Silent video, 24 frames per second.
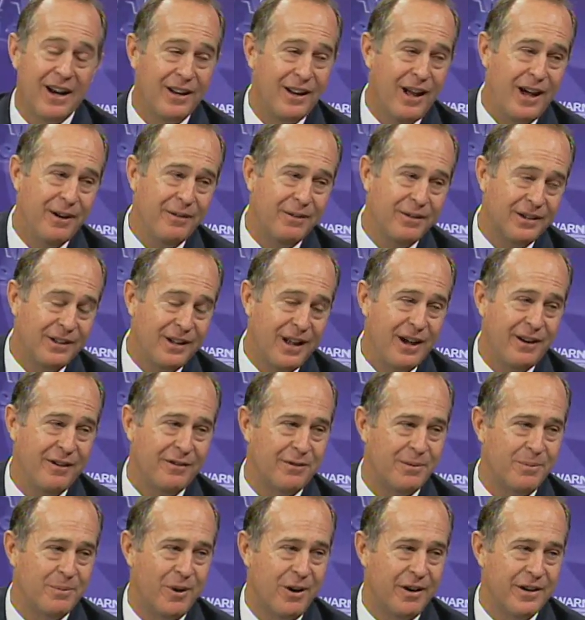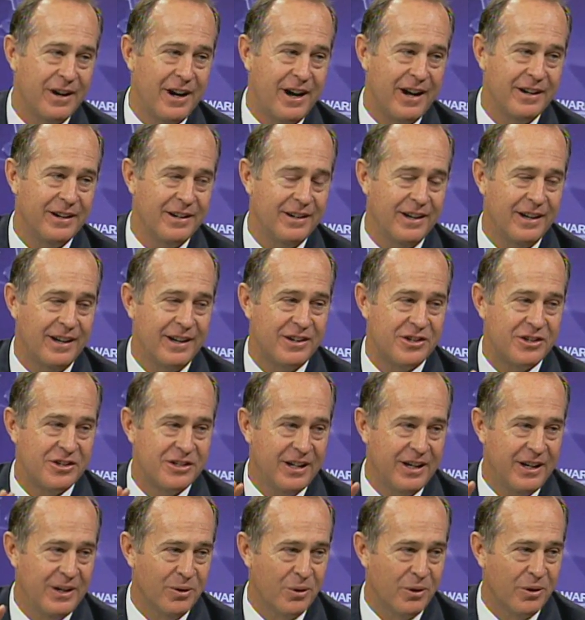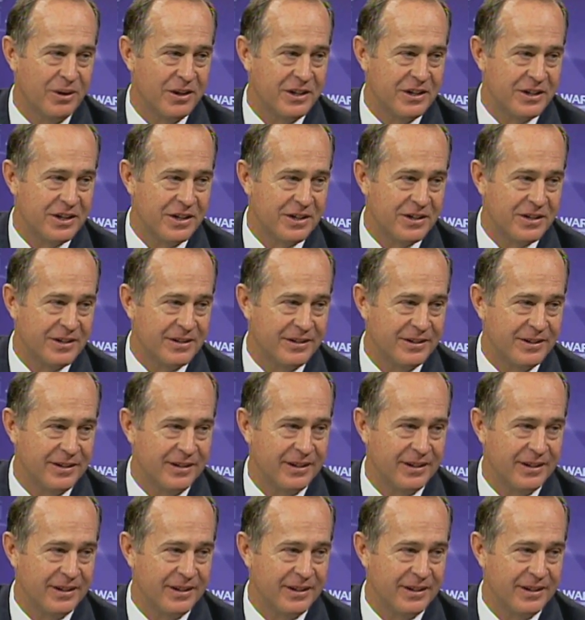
lot of them are not city ordinances,